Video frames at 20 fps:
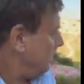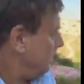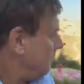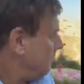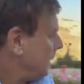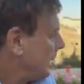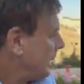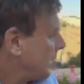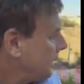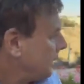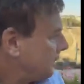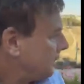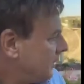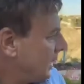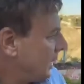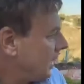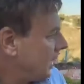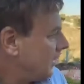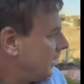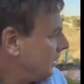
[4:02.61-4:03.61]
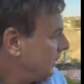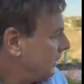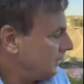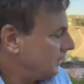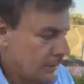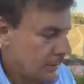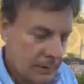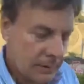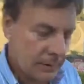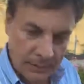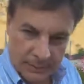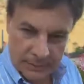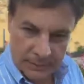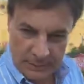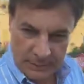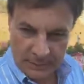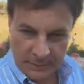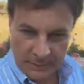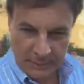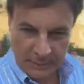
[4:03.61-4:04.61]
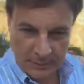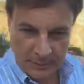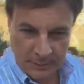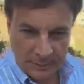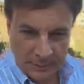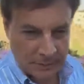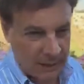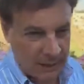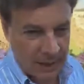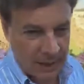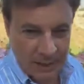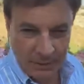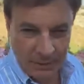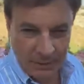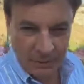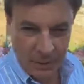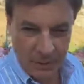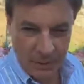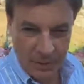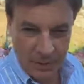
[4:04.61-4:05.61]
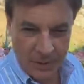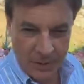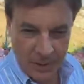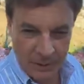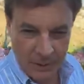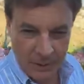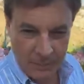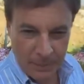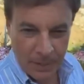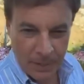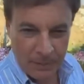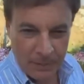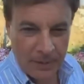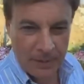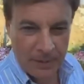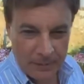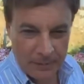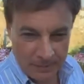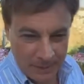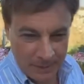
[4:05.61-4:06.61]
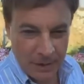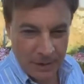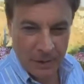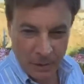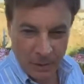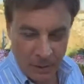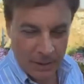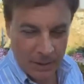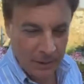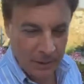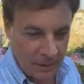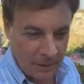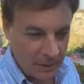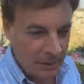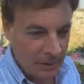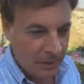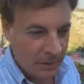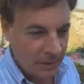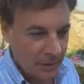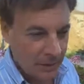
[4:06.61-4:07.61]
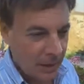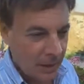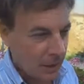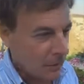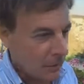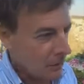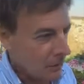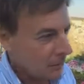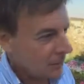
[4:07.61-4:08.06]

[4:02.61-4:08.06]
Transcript: But like I said, God never anointed Jezebel, but he did anoint that